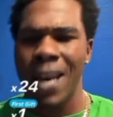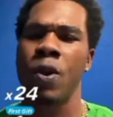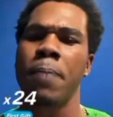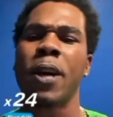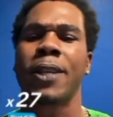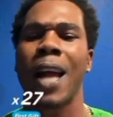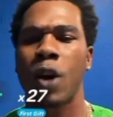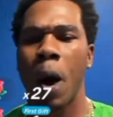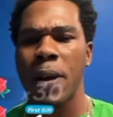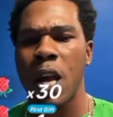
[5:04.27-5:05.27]
not deal with Brit
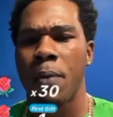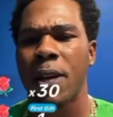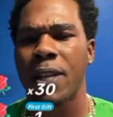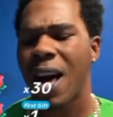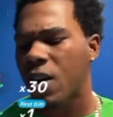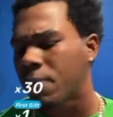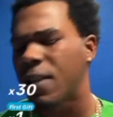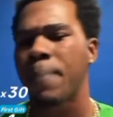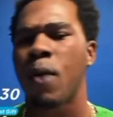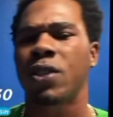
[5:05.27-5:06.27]
like come deal with Brit and
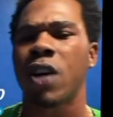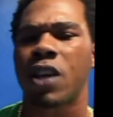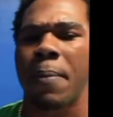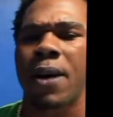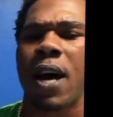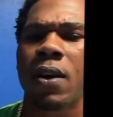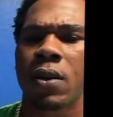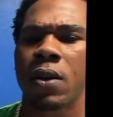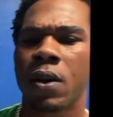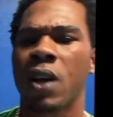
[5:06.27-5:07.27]
come ten boss mother.
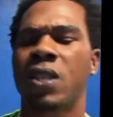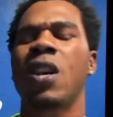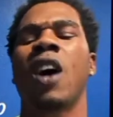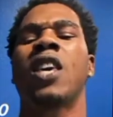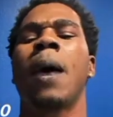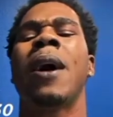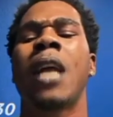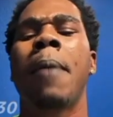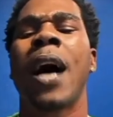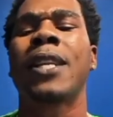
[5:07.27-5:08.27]
Cause your
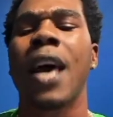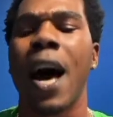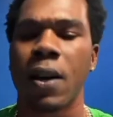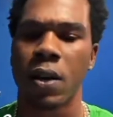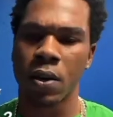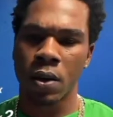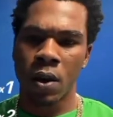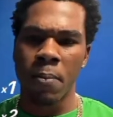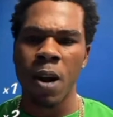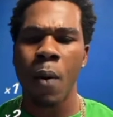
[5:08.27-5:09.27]
mother mad girl.
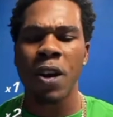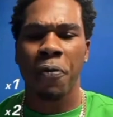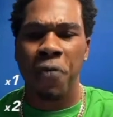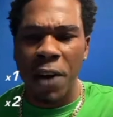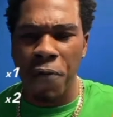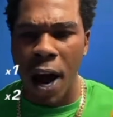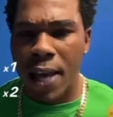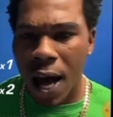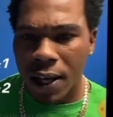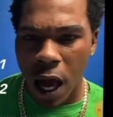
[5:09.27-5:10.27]
Me no want a friend for
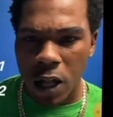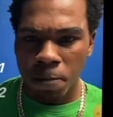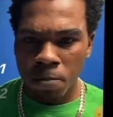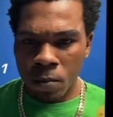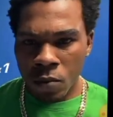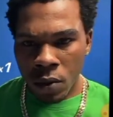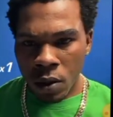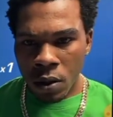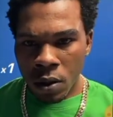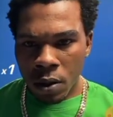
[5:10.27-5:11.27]
you again.
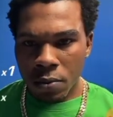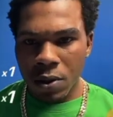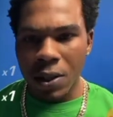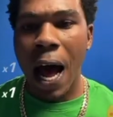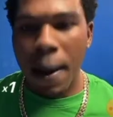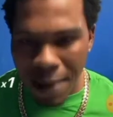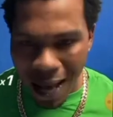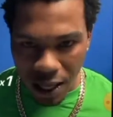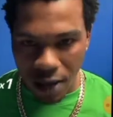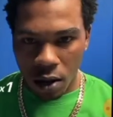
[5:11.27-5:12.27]
That
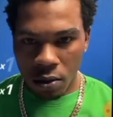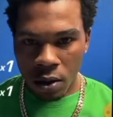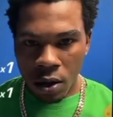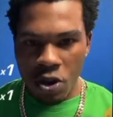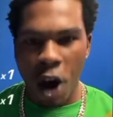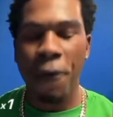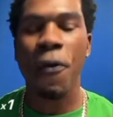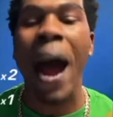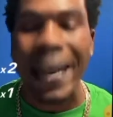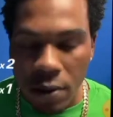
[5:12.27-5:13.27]
me I tell you. No
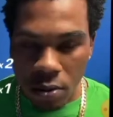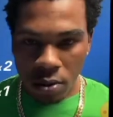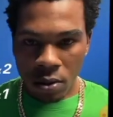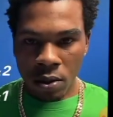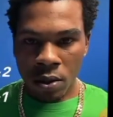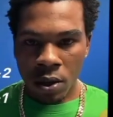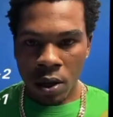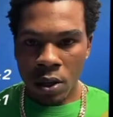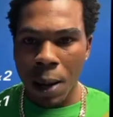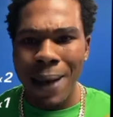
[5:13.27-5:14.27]
friend.
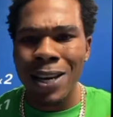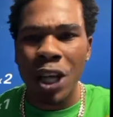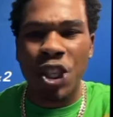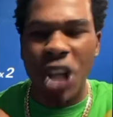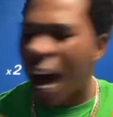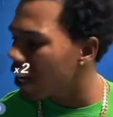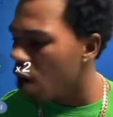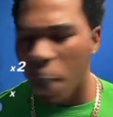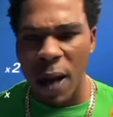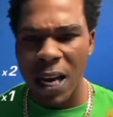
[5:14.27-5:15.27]
Nobody not
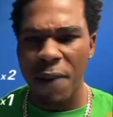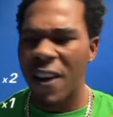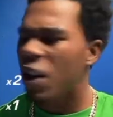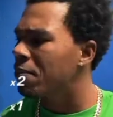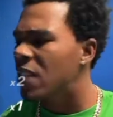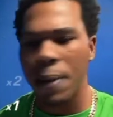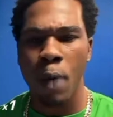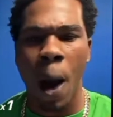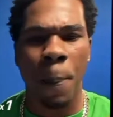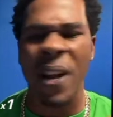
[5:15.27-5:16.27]
join up and drive come
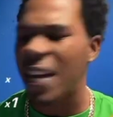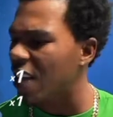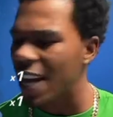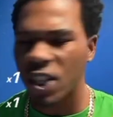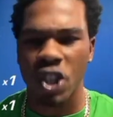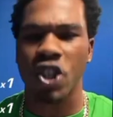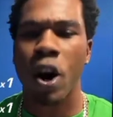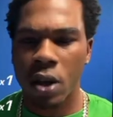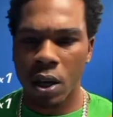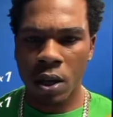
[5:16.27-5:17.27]
tell me about apologize or uh,
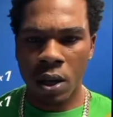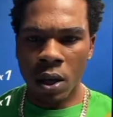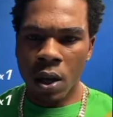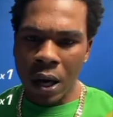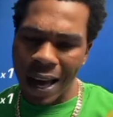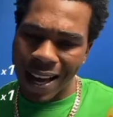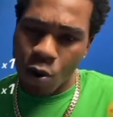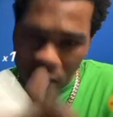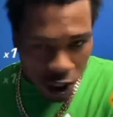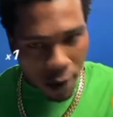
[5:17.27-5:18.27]
junk. Can
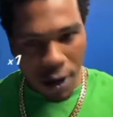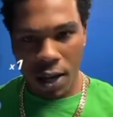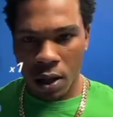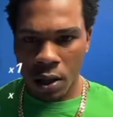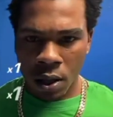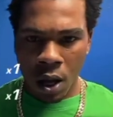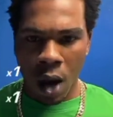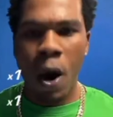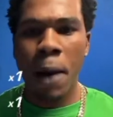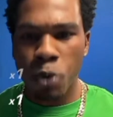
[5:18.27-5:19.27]
you do it already?
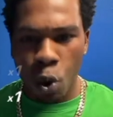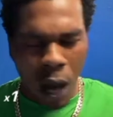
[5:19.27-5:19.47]
I want